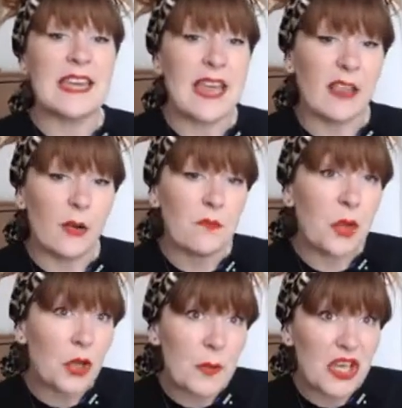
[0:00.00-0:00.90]
Yellow
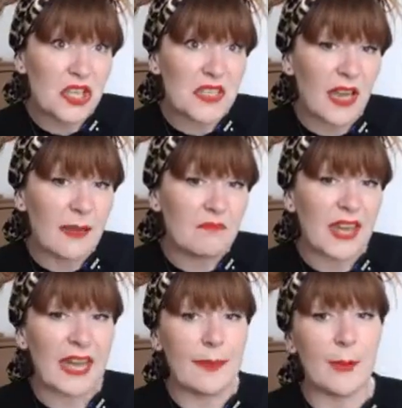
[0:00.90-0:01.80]
could be a good time,
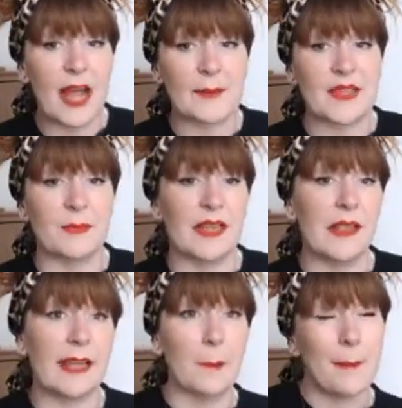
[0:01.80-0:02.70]
okay? Perhaps something
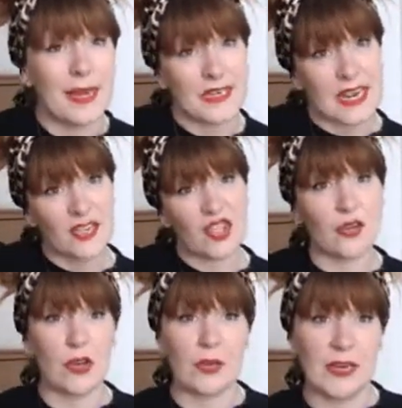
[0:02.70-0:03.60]
like meditation
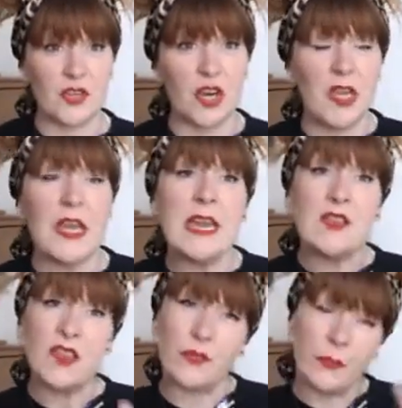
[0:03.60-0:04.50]
or yoga nidra.
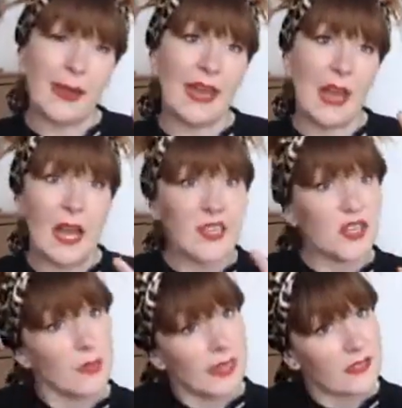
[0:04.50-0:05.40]
So for me, I
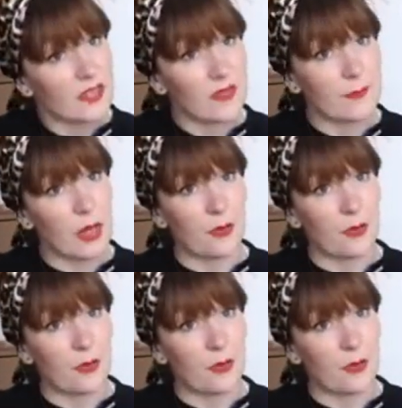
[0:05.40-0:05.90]
do like to do some